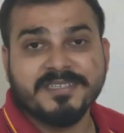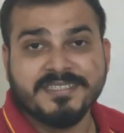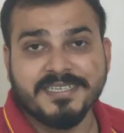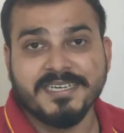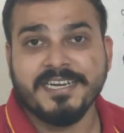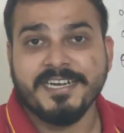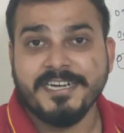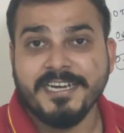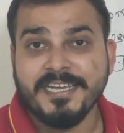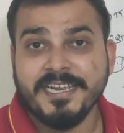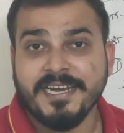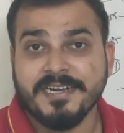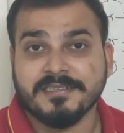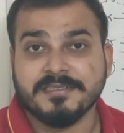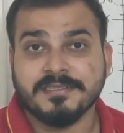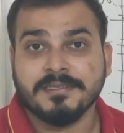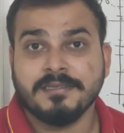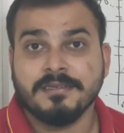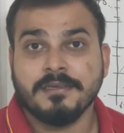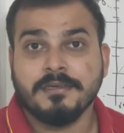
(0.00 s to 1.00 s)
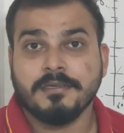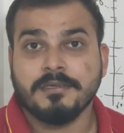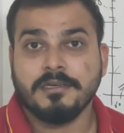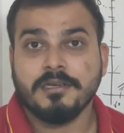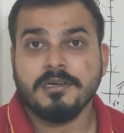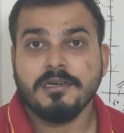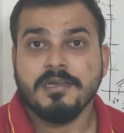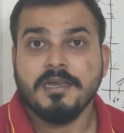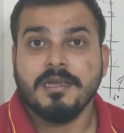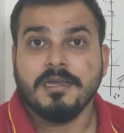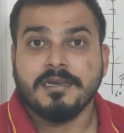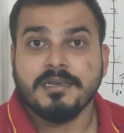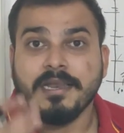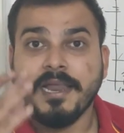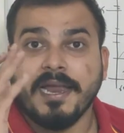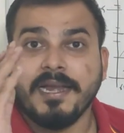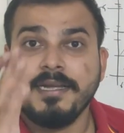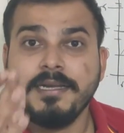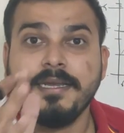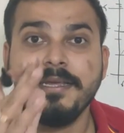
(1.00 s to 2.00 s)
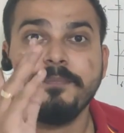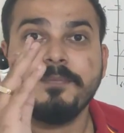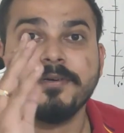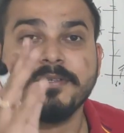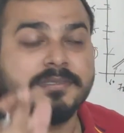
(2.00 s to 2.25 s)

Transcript: basically indicates. You know, 90